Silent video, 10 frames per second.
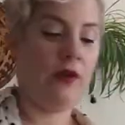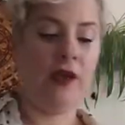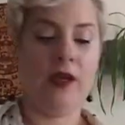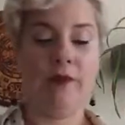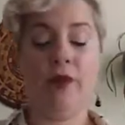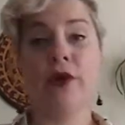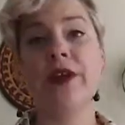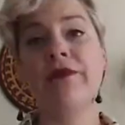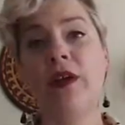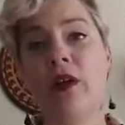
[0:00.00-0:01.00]
Um, or
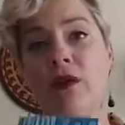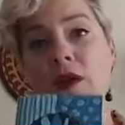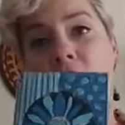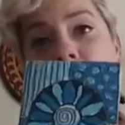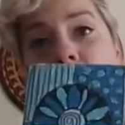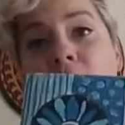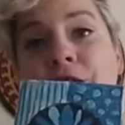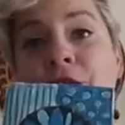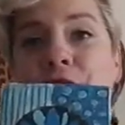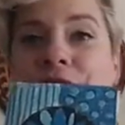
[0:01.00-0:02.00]
you can follow along and we're
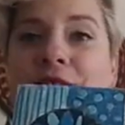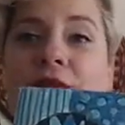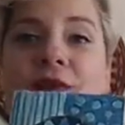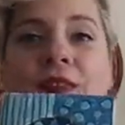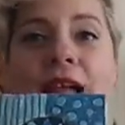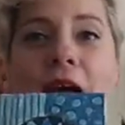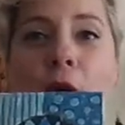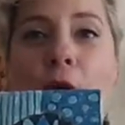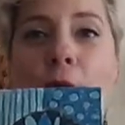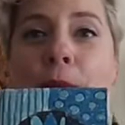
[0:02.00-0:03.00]
going to do this
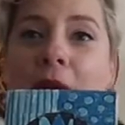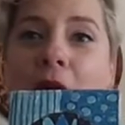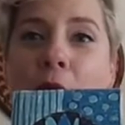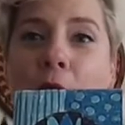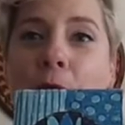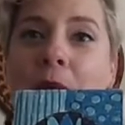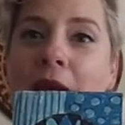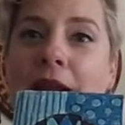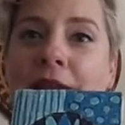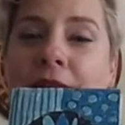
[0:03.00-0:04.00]
flower power
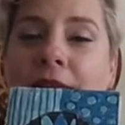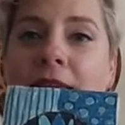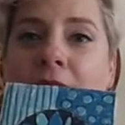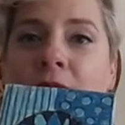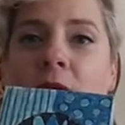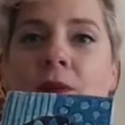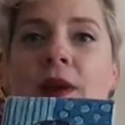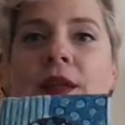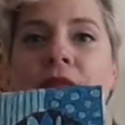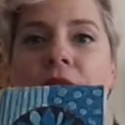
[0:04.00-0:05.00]
pattern that I came up with.